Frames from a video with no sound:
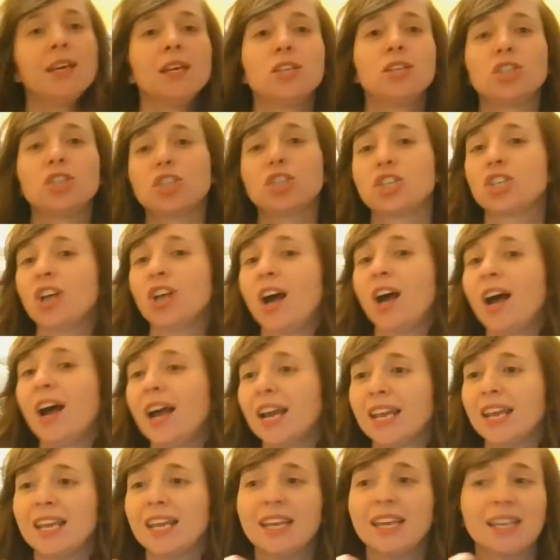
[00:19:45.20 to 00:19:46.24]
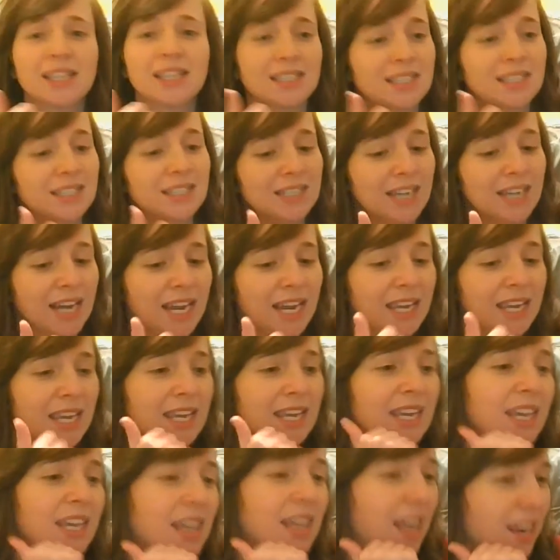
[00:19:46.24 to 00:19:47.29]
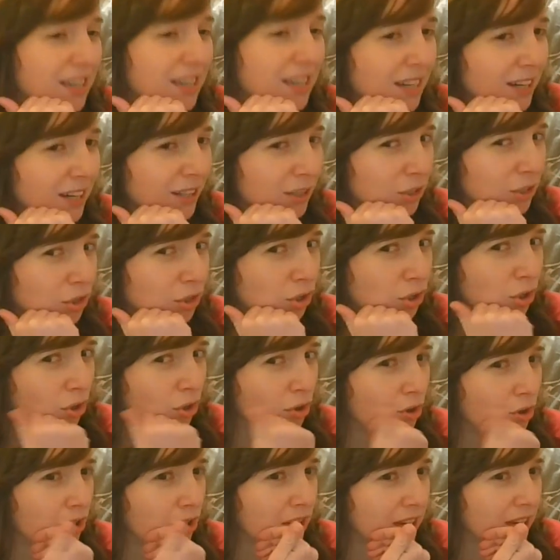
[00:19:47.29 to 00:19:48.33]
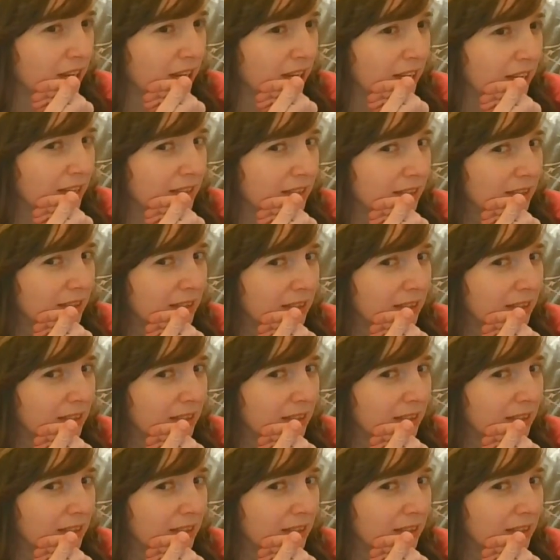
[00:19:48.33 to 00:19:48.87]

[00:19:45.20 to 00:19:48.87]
Shy is taking it and kind of turning it.